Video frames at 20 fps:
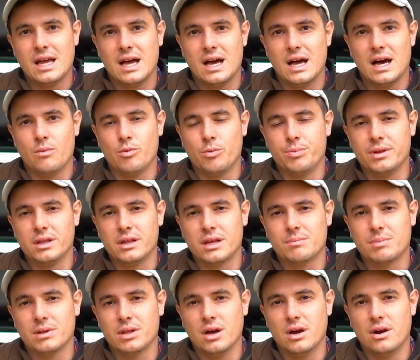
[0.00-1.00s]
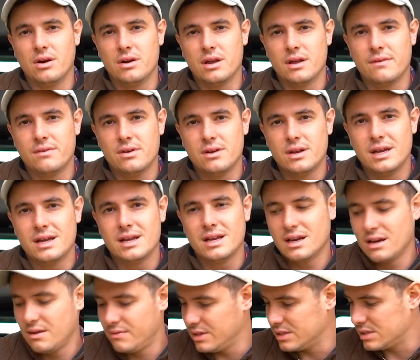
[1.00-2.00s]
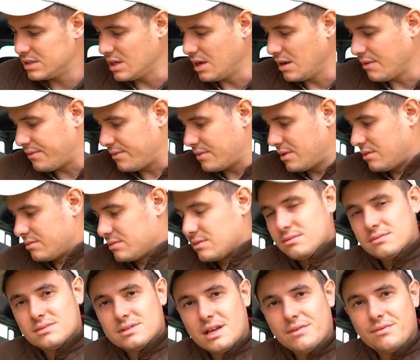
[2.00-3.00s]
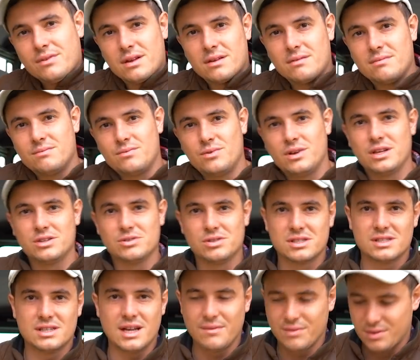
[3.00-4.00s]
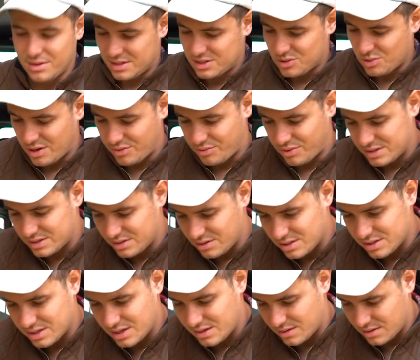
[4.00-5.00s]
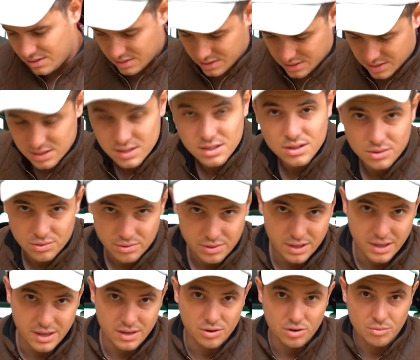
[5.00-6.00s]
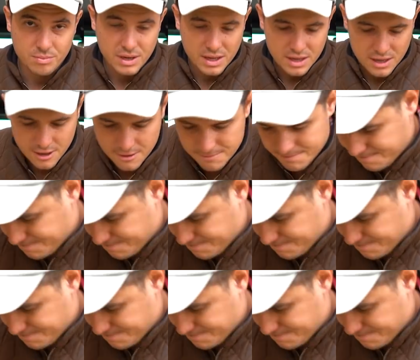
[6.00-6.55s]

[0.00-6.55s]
We'll put the link below if you need any of this stuff. I'm definitely really interested to have a look at this 23.0 tent. I reckon it's looking like a good bit of gear.